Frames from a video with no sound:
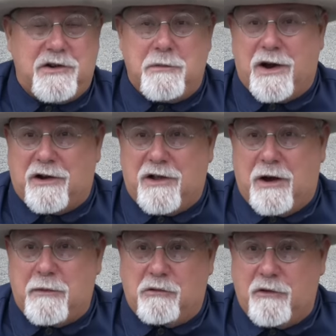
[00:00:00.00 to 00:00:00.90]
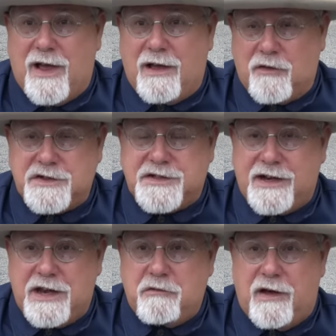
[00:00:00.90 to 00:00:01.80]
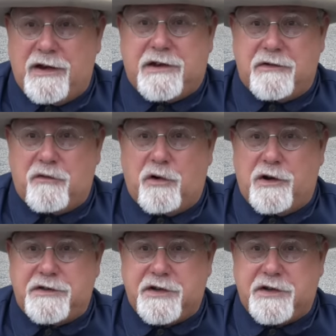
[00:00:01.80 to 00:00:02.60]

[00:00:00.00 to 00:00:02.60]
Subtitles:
new model Army revolvers that he wanted converted